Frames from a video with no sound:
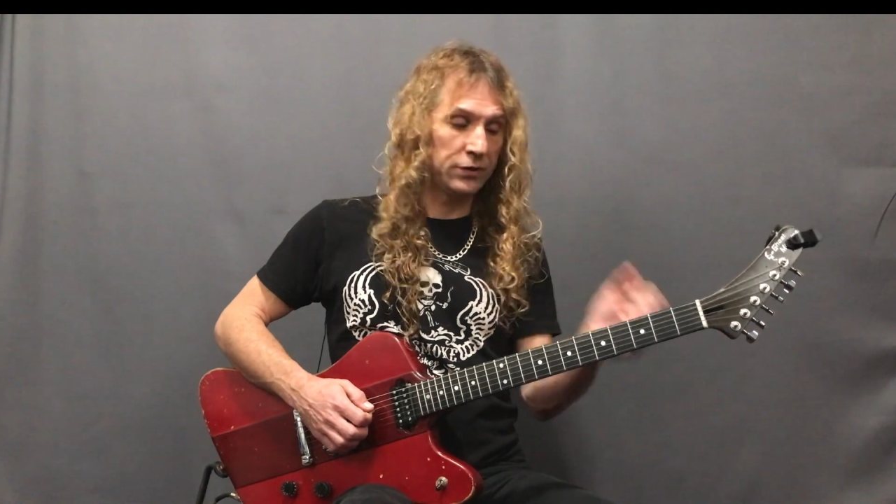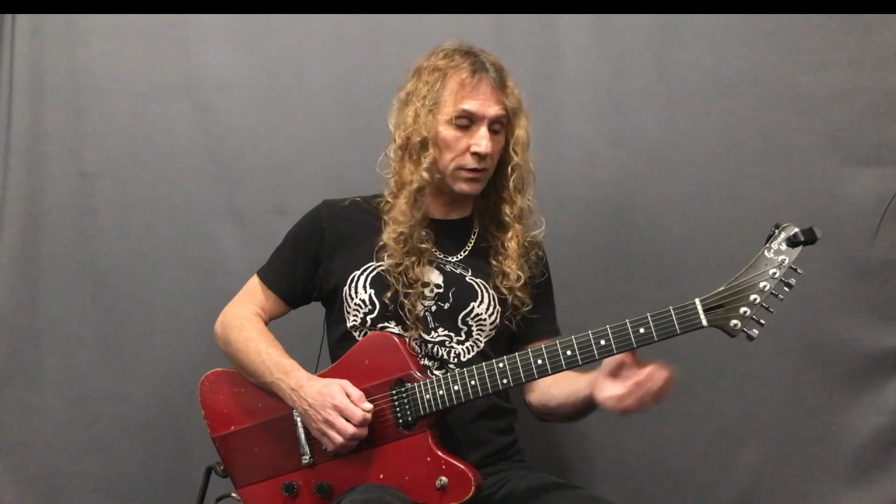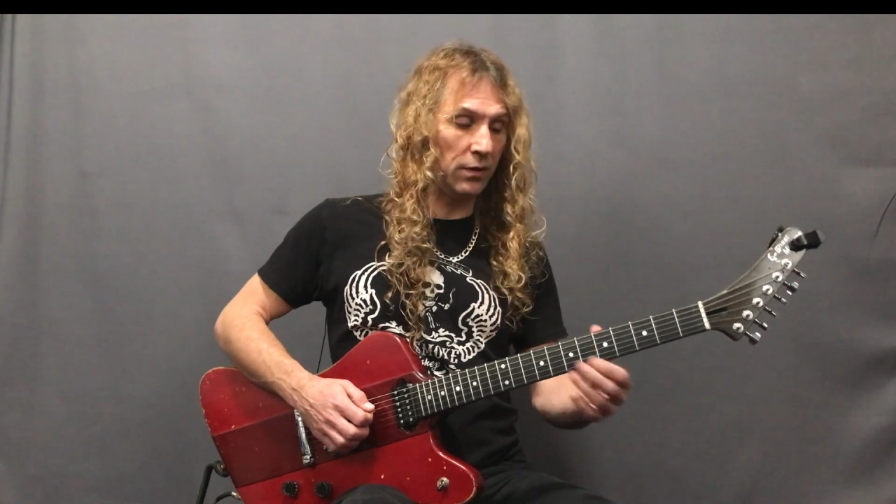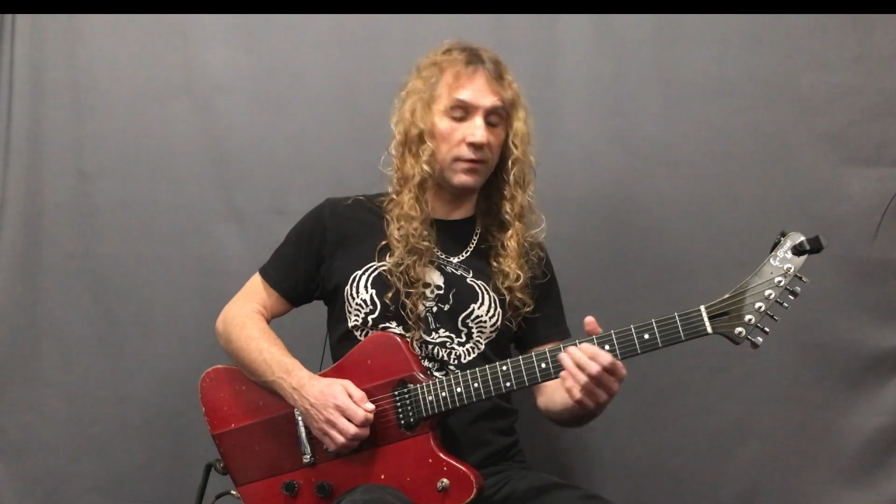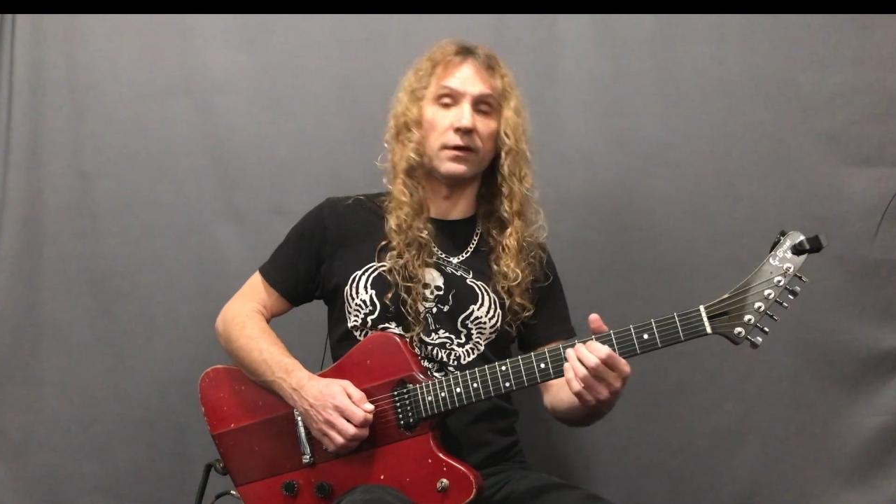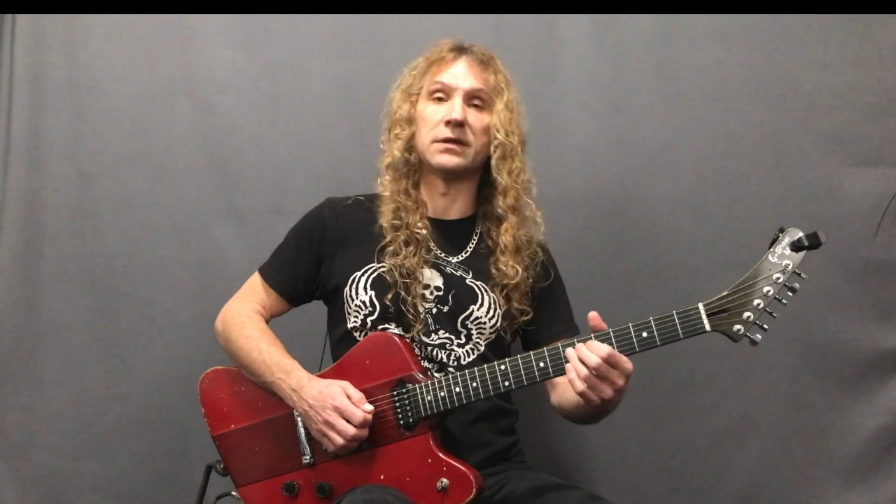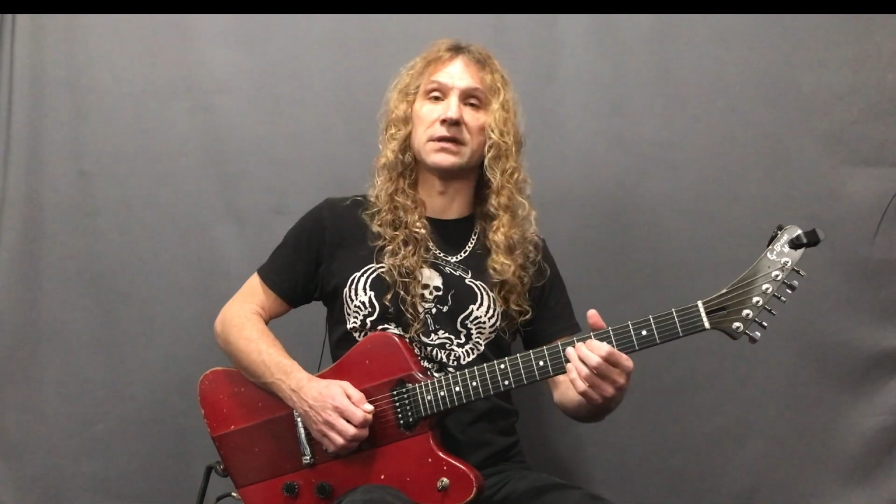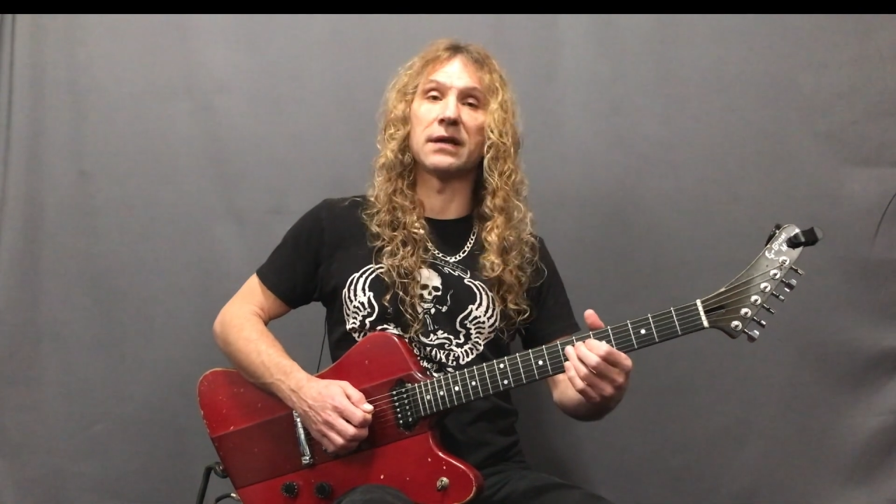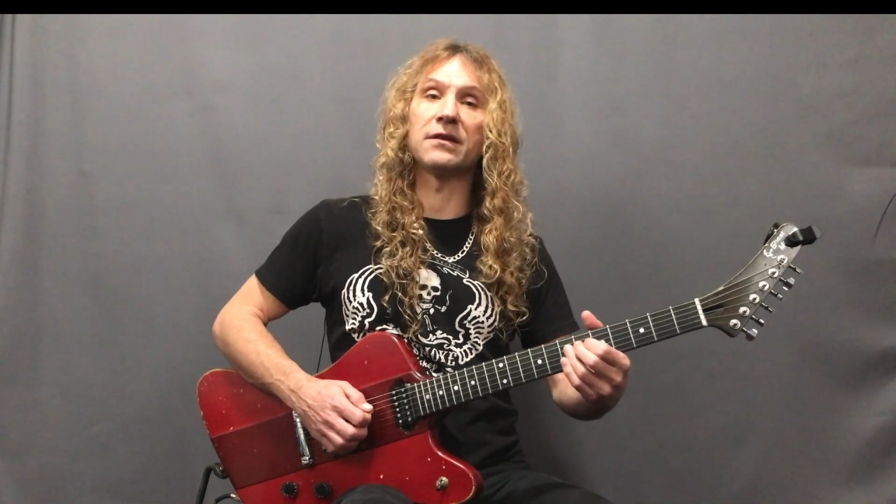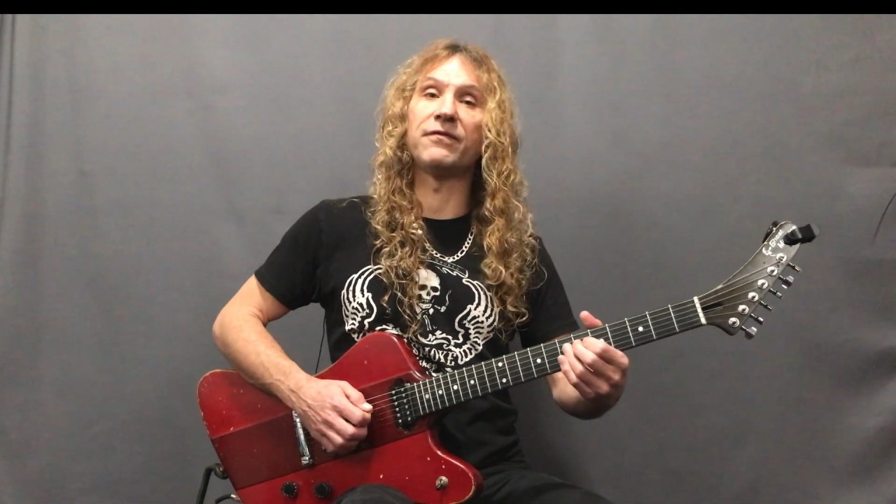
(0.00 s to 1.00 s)
So it's
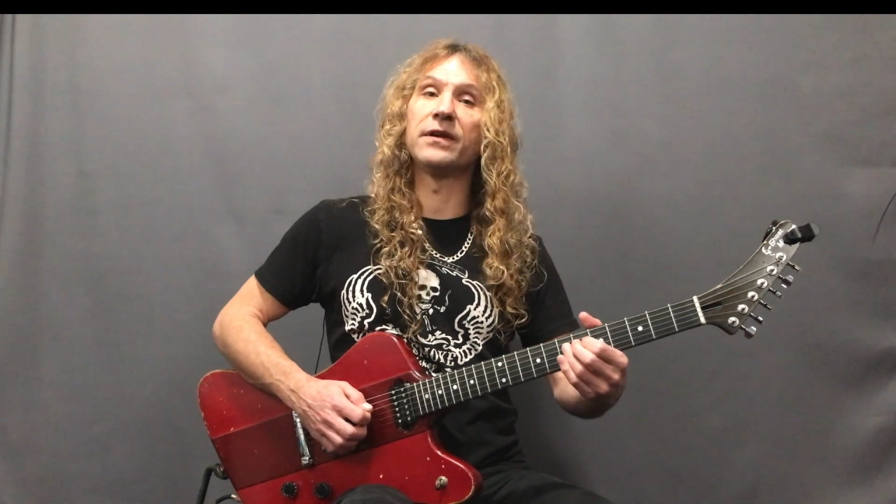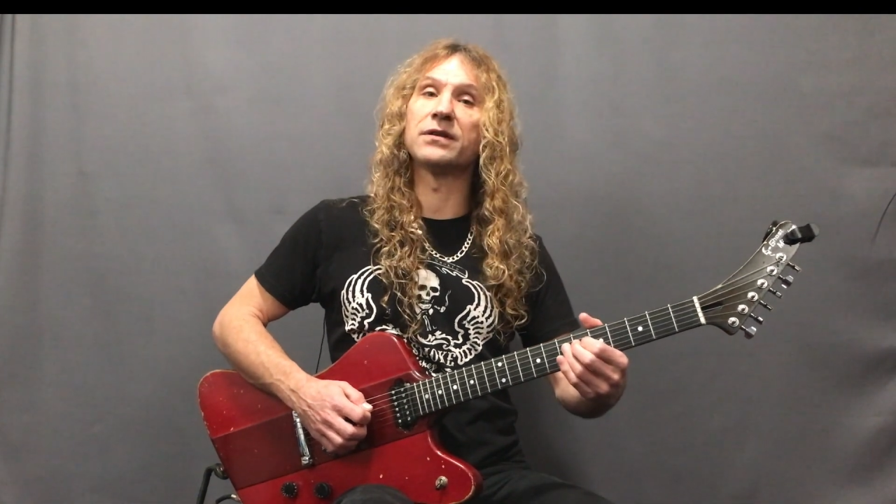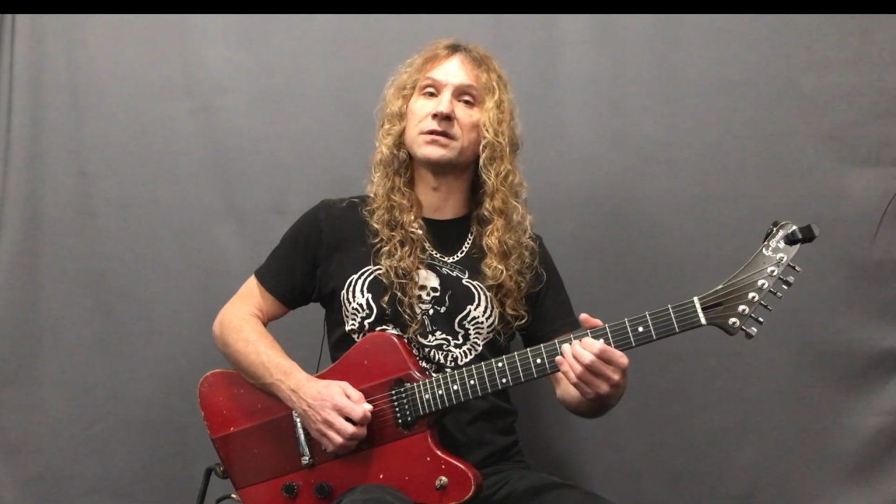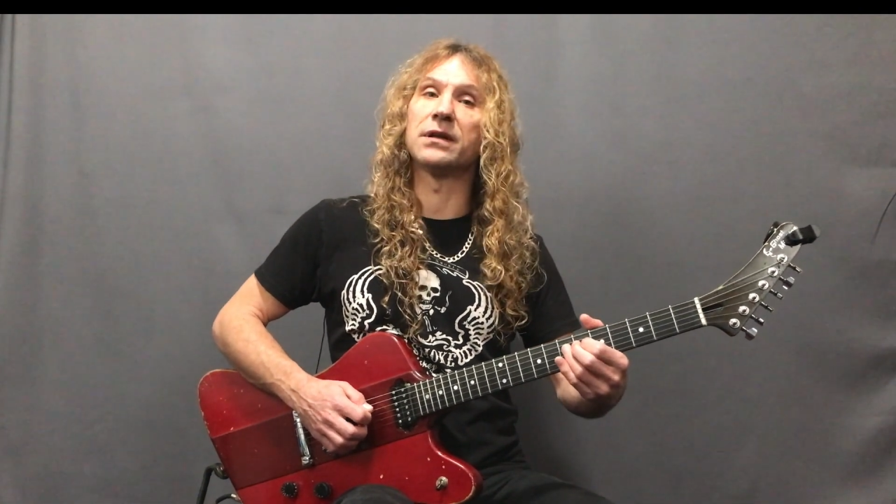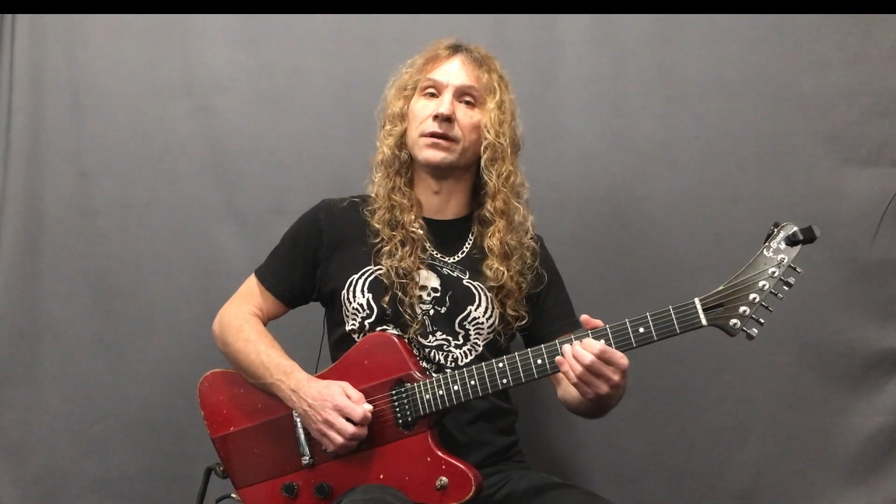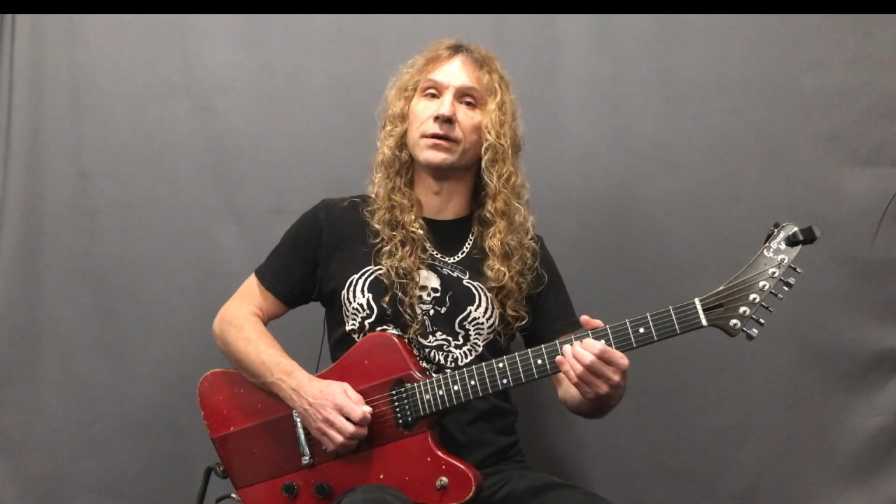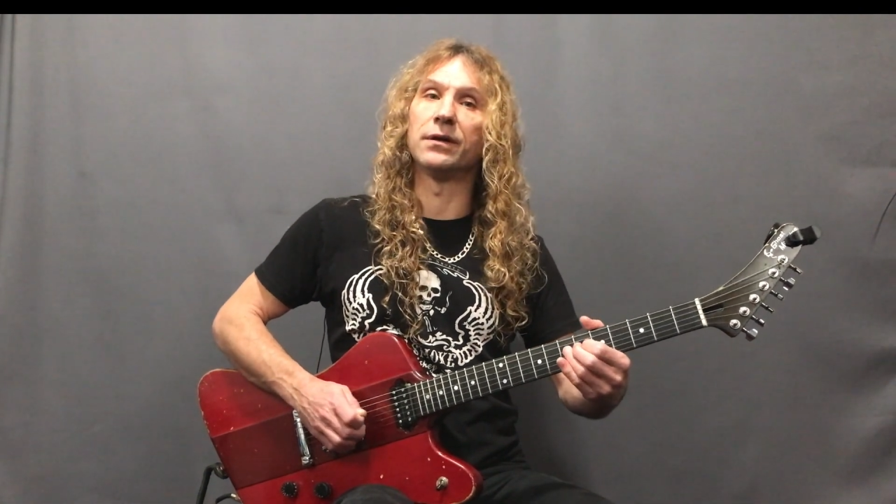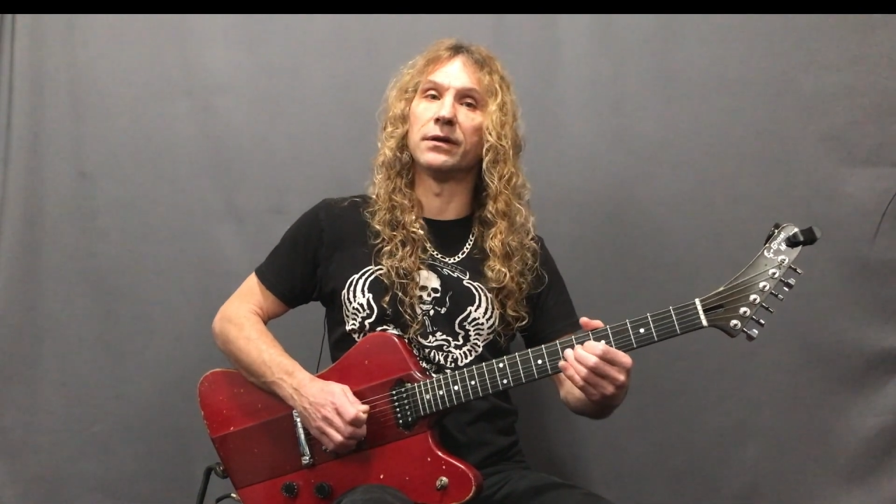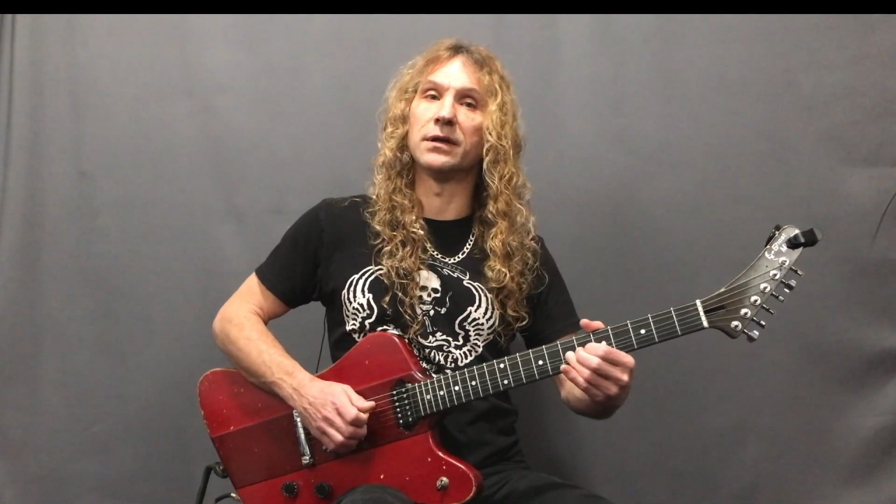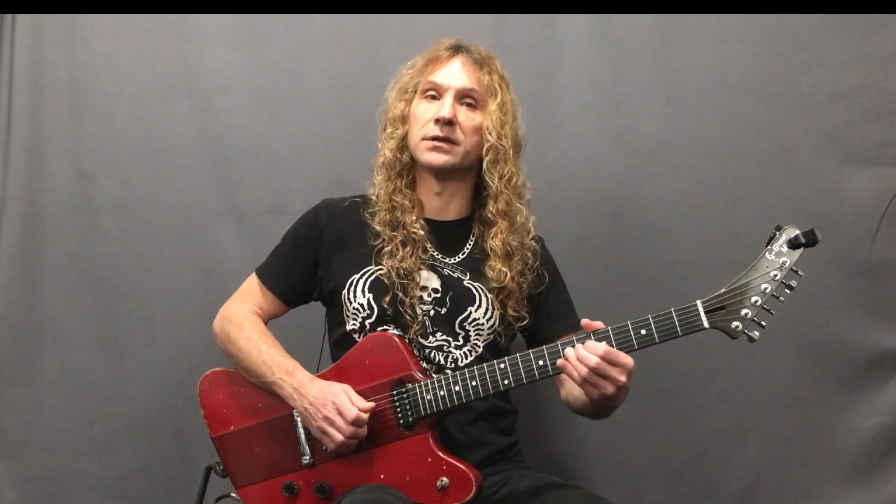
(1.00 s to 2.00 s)
not the fingers that are doing
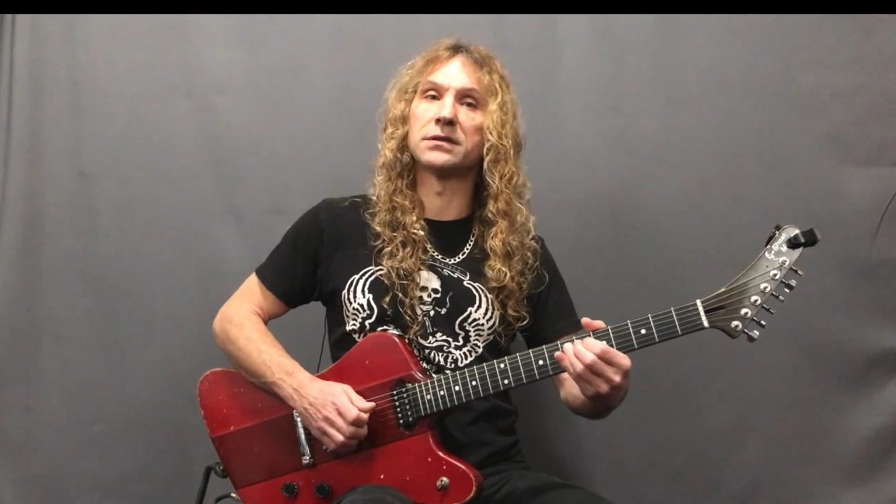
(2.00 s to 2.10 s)
this,